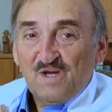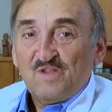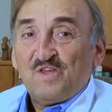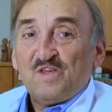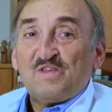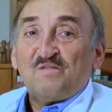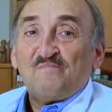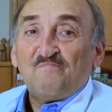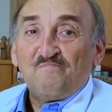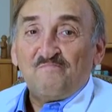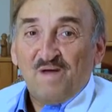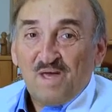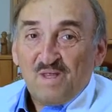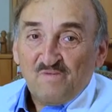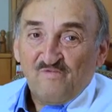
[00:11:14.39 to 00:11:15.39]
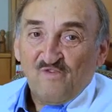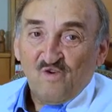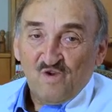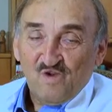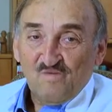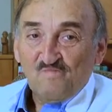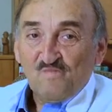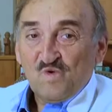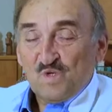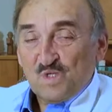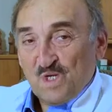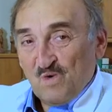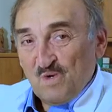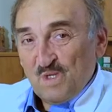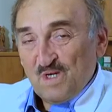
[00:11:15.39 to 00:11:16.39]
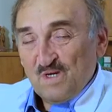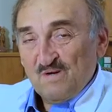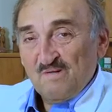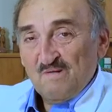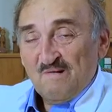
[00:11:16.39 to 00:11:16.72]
this painful shoulder.